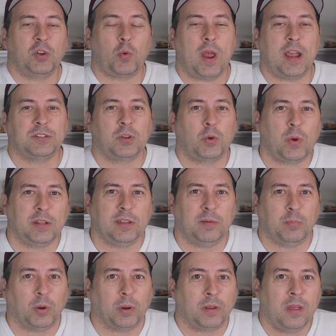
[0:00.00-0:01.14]
to Quacks of
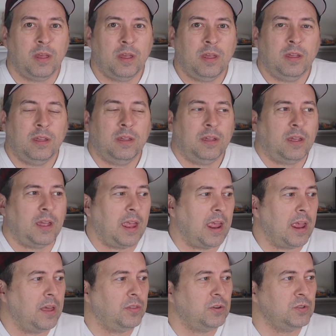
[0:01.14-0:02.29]
Quedlinburg,
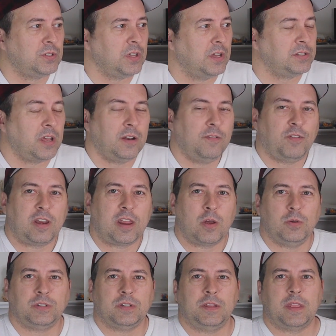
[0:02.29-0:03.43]
and there's a ton of
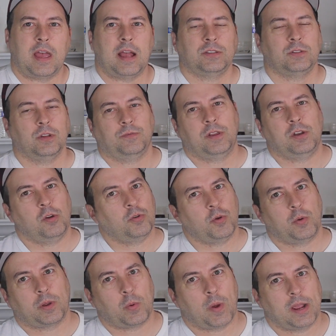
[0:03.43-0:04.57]
videos on that. So if you don't
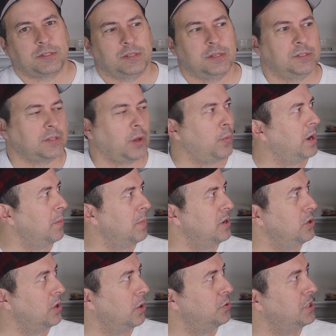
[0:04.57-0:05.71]
know what Quacks is, I recommend
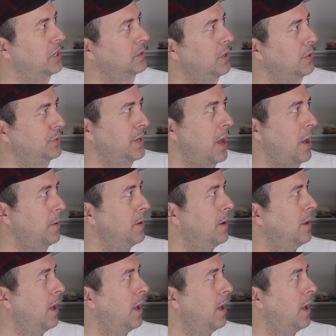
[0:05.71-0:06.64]
you go check those out.